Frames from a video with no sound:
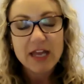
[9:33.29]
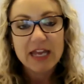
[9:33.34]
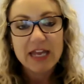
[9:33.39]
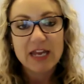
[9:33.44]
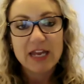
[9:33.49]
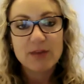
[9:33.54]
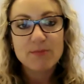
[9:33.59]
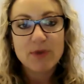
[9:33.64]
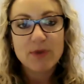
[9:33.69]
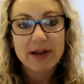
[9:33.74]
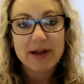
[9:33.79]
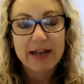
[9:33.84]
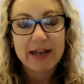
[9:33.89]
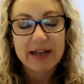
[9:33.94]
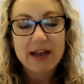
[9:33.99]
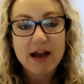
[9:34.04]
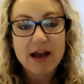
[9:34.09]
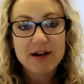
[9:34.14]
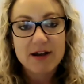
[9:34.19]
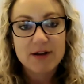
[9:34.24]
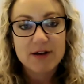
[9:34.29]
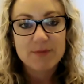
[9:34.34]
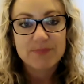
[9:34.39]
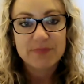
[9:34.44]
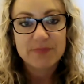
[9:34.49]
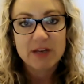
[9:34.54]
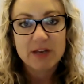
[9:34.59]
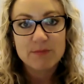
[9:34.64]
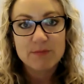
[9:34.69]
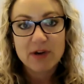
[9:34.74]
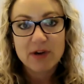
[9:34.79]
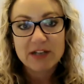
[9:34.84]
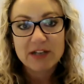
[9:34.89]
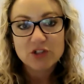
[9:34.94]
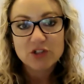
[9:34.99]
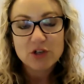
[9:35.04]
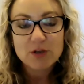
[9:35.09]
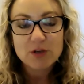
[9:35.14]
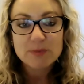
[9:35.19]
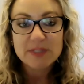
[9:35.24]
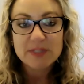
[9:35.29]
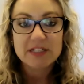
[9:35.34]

in my jobs,